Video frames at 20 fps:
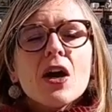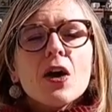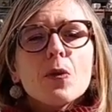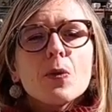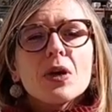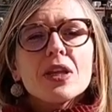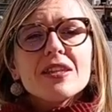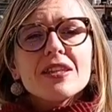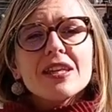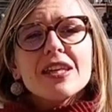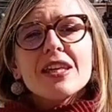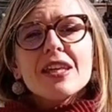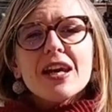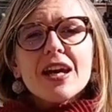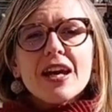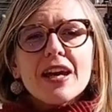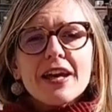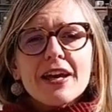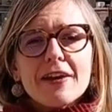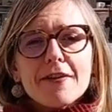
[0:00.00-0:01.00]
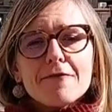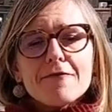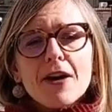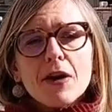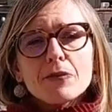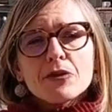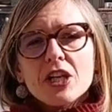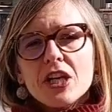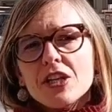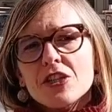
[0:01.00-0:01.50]
With the
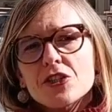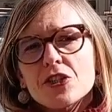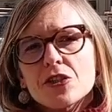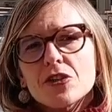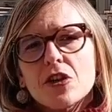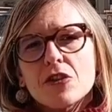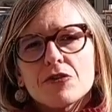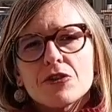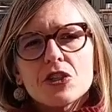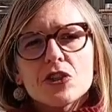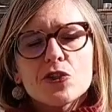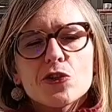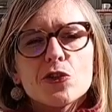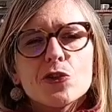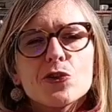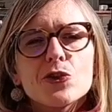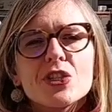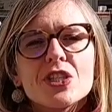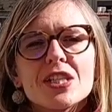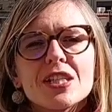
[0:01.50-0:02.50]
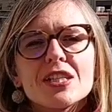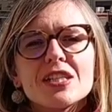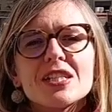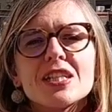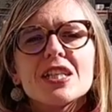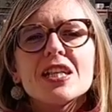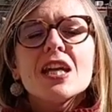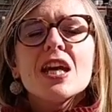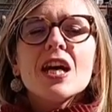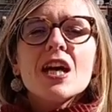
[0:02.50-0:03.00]
foundation of this new
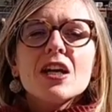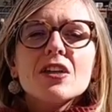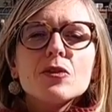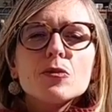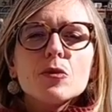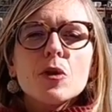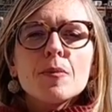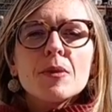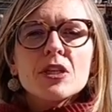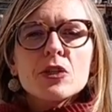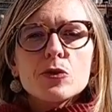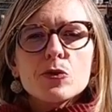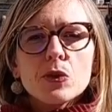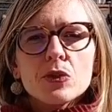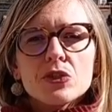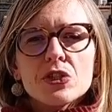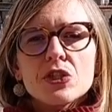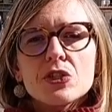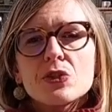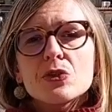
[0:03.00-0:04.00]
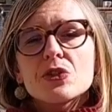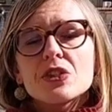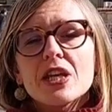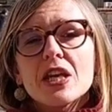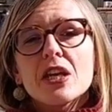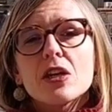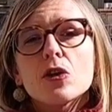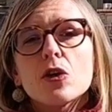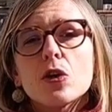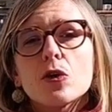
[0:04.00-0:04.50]
city, the Romans wanted to
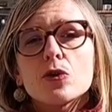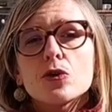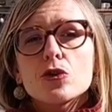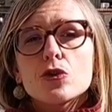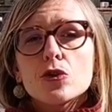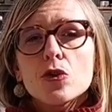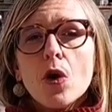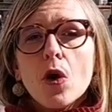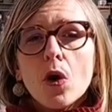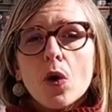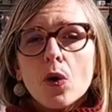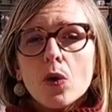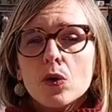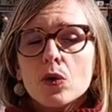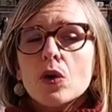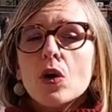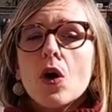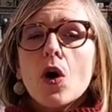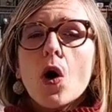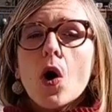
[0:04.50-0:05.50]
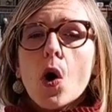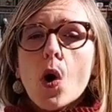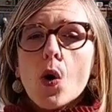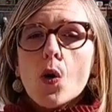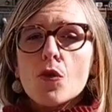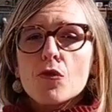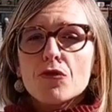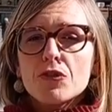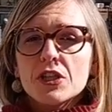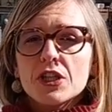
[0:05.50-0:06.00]
take control
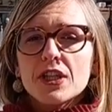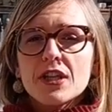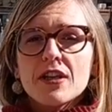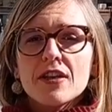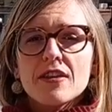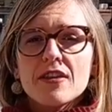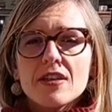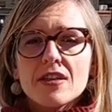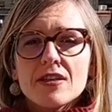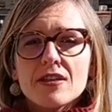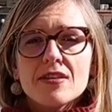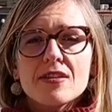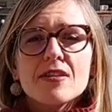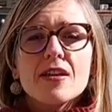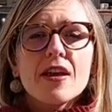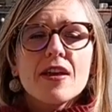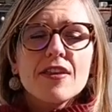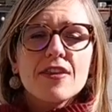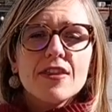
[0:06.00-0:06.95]
over this